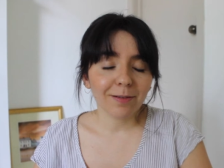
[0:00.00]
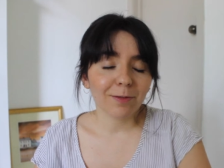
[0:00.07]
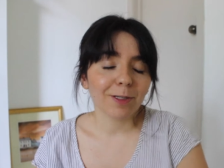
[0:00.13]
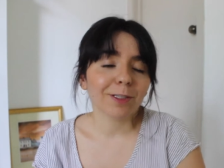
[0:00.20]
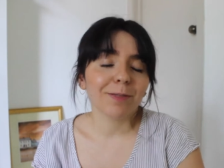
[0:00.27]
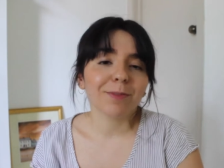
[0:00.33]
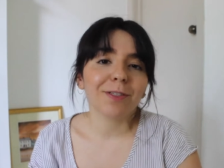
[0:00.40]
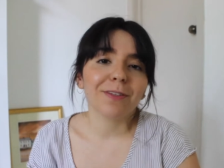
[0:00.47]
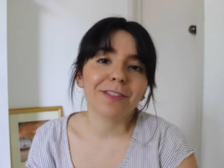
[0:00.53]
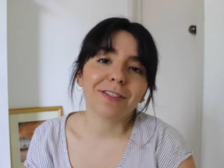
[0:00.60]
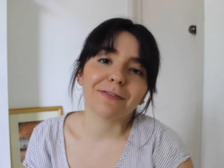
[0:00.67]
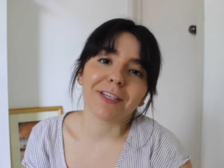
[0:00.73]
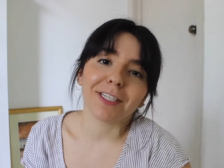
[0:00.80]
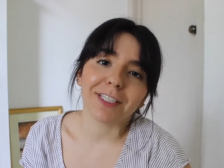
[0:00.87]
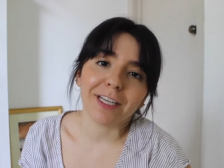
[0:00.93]
Welcome to this
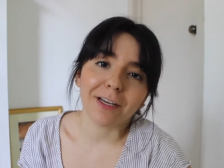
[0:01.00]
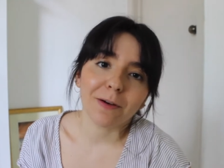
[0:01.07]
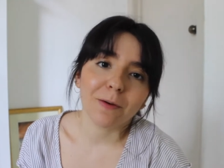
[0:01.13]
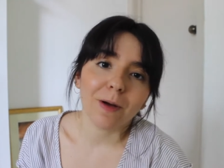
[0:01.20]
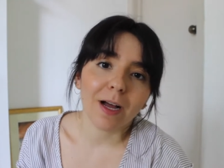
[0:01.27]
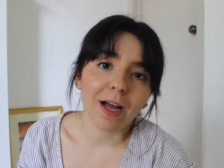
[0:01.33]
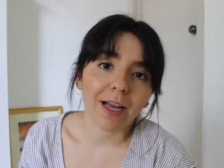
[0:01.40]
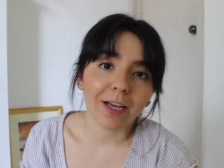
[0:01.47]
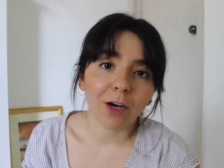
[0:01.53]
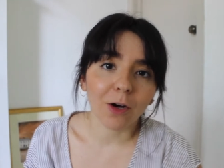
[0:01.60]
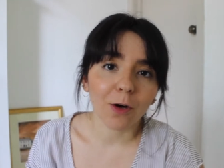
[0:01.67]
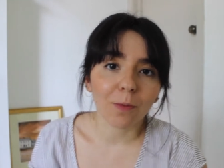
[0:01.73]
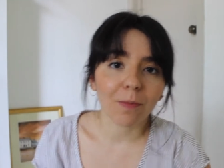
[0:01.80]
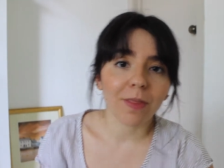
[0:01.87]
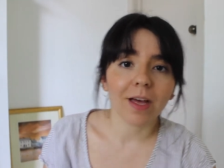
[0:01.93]
video. I
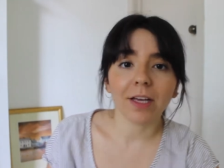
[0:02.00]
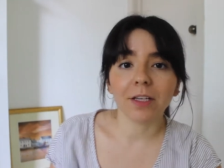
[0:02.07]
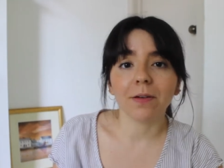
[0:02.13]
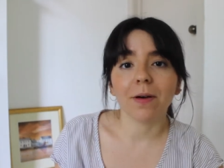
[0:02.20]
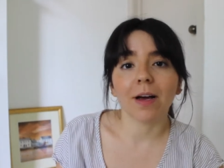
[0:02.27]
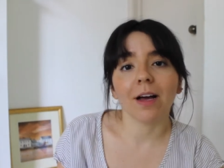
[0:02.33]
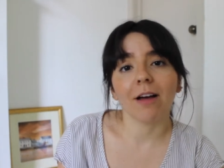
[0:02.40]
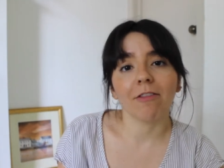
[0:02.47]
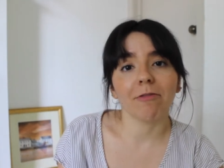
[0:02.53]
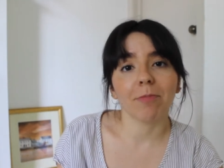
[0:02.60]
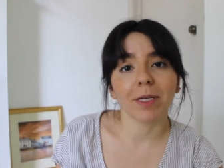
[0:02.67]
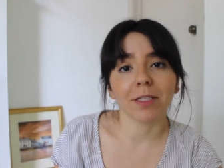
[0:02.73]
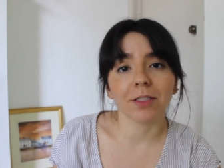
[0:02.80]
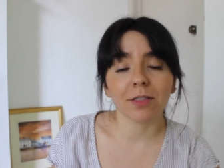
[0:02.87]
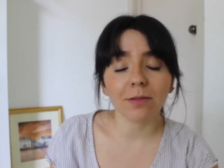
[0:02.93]
hope that you have
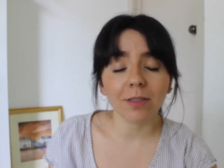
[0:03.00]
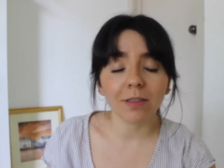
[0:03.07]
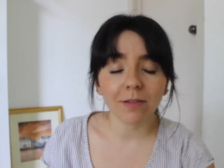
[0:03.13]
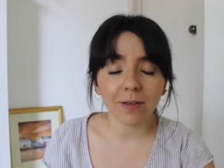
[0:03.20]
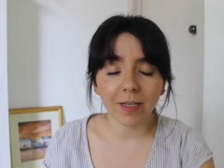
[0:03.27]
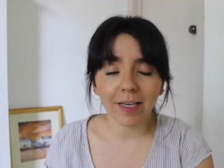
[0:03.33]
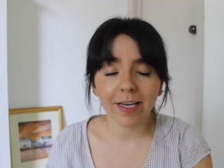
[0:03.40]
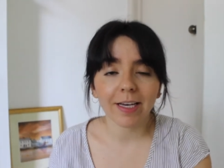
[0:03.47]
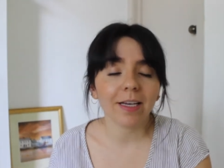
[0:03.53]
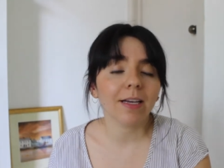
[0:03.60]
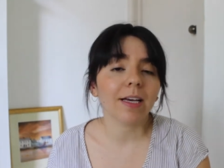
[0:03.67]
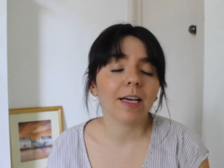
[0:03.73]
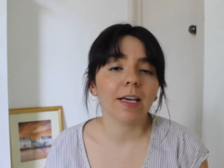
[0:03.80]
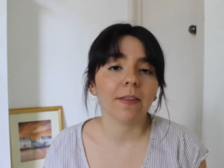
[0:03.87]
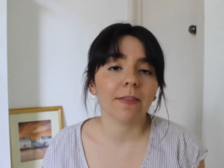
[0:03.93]
been doing
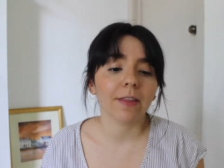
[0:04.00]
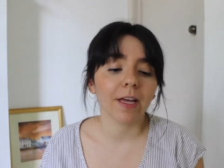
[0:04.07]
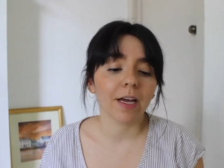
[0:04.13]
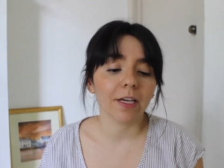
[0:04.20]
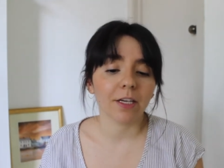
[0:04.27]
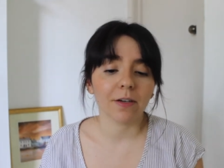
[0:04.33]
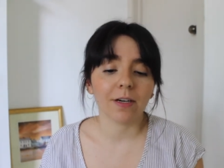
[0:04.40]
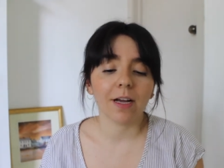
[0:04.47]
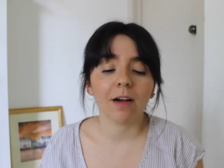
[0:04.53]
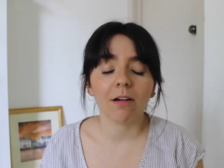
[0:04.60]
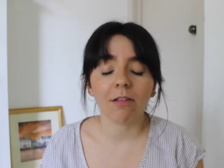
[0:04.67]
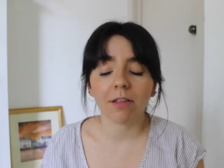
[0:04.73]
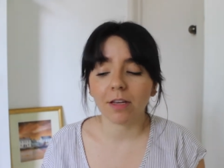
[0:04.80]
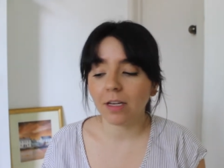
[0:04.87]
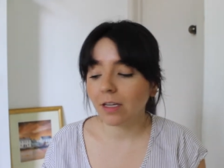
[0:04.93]
okay and that you're
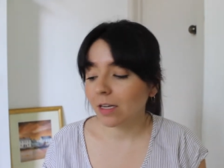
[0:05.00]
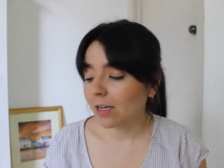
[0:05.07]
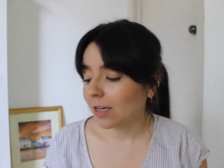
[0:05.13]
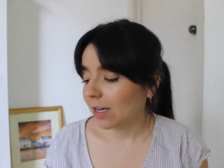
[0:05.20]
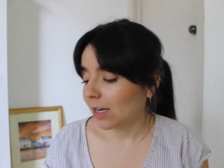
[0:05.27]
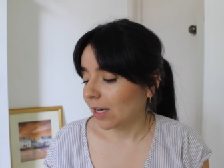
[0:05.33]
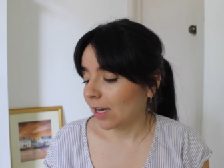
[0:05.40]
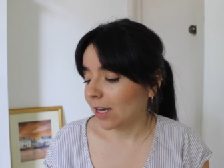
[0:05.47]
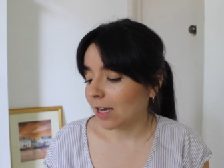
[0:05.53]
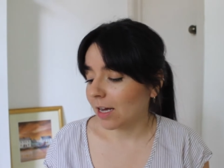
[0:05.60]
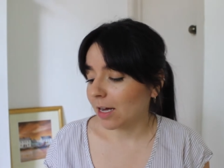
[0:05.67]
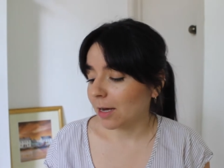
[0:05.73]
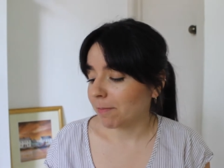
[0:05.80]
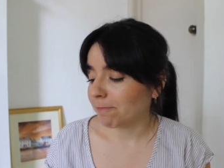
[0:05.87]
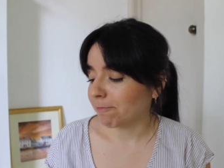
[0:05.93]
healthy.
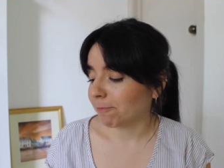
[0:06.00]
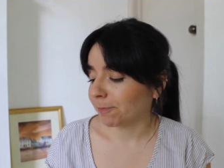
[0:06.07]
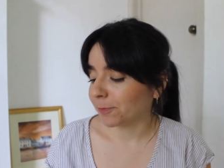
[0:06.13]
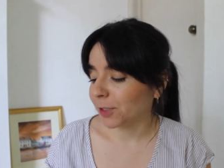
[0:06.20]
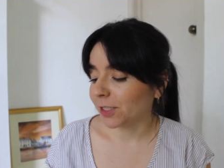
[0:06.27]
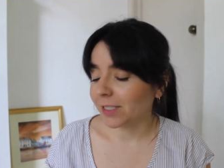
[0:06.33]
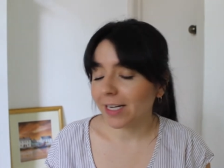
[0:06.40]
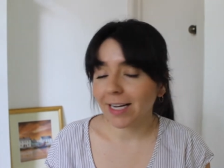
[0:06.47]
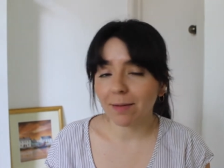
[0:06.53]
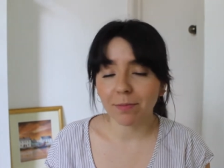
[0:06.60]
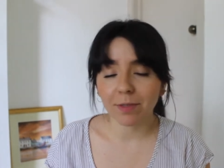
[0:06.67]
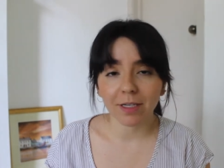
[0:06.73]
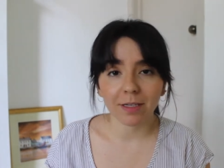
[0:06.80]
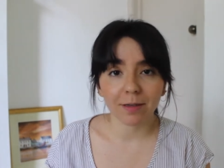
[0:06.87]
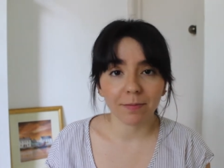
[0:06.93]
Um, today I'm
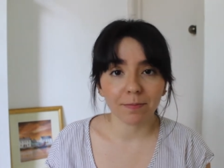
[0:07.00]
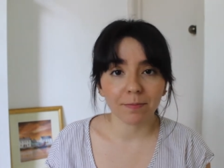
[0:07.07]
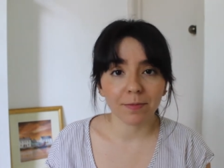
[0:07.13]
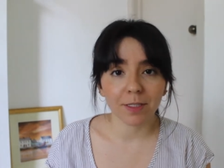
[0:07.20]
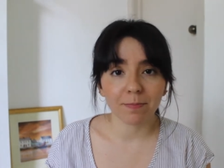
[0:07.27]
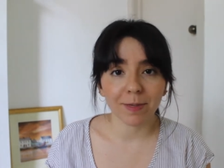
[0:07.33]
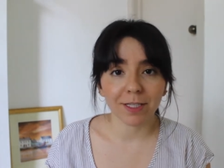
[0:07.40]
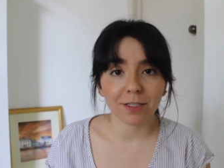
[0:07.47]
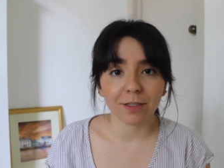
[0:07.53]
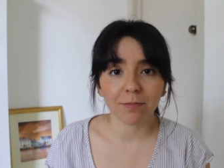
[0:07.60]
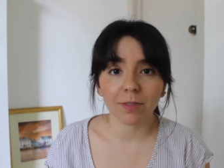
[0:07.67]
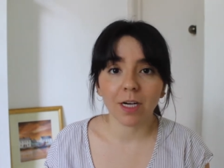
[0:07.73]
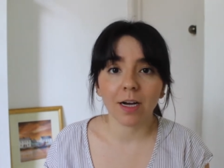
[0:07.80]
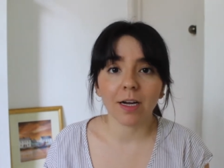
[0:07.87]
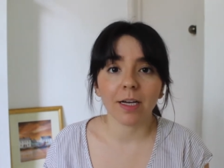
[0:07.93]
gonna spend some
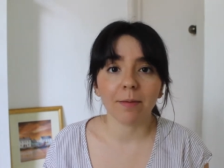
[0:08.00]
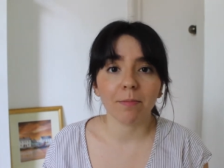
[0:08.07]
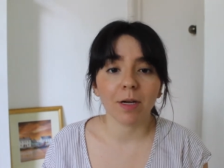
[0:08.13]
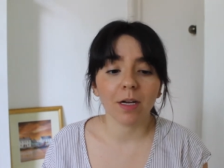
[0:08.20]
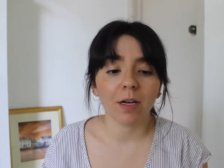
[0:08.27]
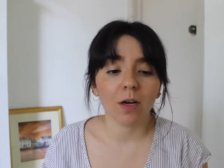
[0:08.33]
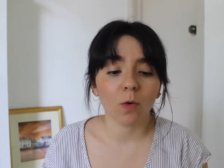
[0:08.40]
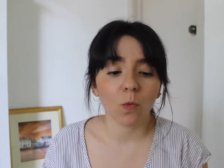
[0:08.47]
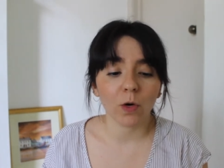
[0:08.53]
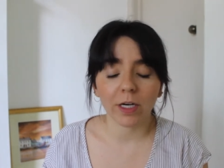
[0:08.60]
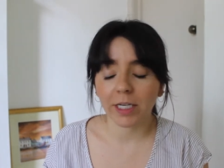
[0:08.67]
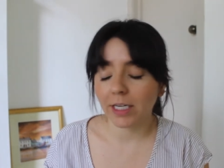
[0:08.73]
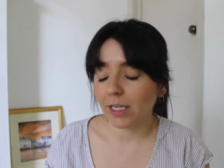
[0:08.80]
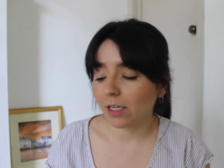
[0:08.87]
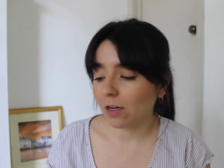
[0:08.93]
time uh,
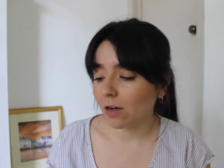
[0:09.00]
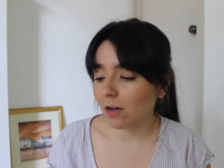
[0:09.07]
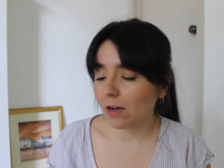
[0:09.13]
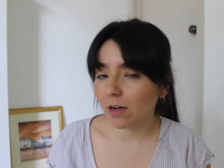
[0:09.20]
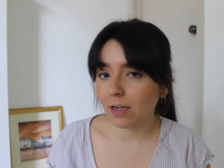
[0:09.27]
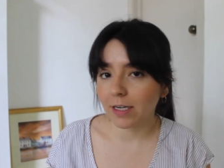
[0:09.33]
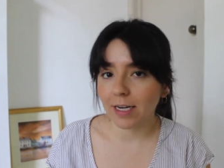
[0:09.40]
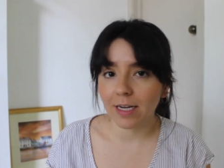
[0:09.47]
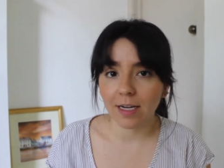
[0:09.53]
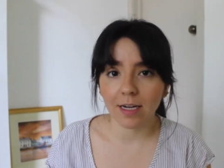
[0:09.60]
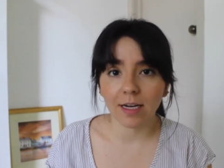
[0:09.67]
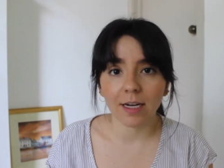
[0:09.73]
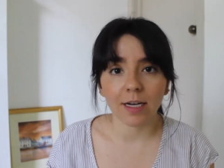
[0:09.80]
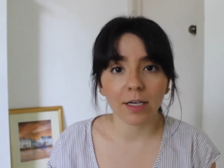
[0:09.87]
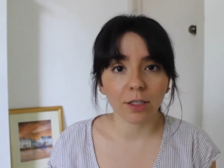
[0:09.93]
working on
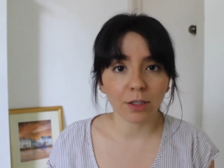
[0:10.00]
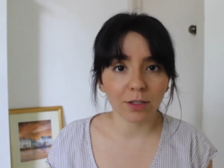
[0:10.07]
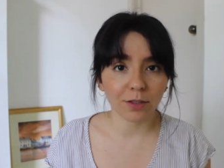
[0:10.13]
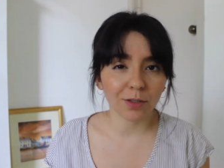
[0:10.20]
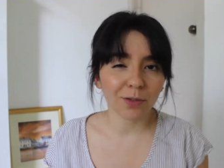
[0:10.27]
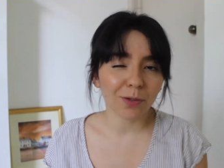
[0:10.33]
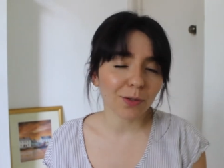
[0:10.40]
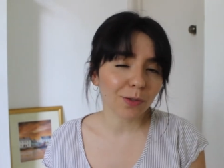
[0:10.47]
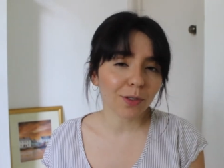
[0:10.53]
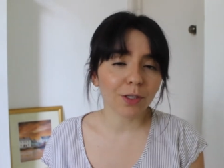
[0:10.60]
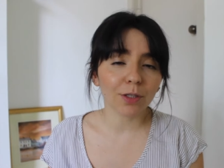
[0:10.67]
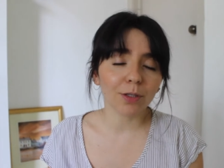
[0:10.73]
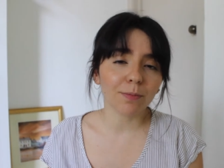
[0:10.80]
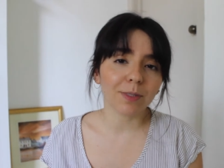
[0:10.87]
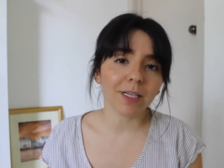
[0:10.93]
a hula
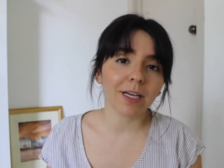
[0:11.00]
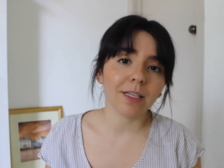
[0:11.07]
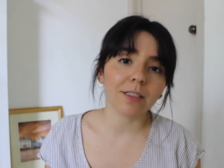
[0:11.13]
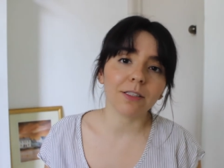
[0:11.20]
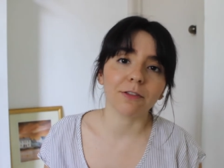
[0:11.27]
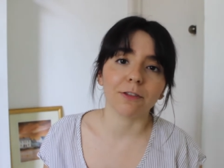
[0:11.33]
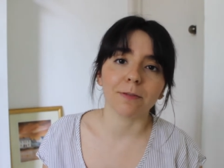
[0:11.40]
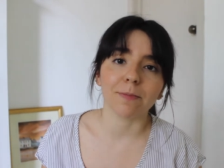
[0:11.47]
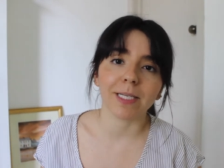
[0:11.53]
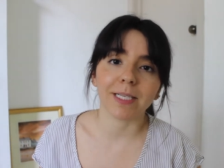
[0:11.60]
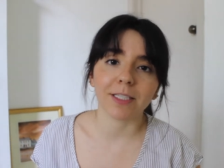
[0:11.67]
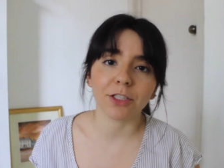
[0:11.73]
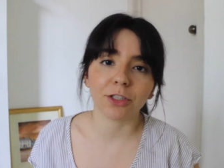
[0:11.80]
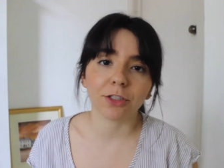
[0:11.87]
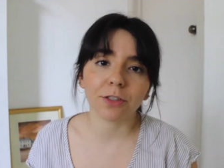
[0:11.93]
hoop tent for my
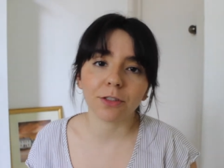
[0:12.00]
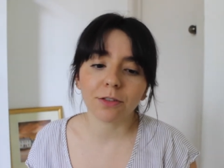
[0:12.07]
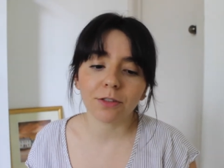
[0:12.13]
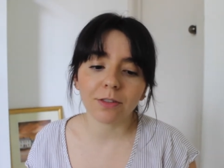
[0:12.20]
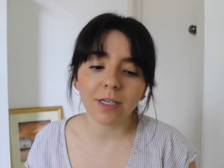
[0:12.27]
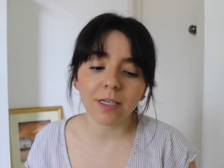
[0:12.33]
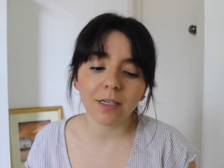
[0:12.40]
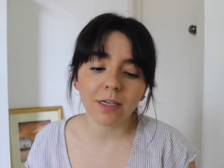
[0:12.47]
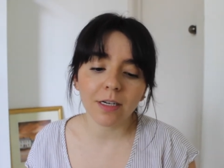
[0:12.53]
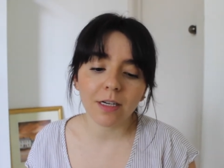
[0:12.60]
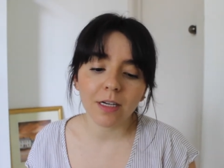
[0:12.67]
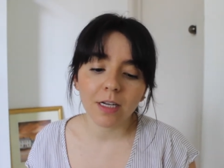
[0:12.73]
children,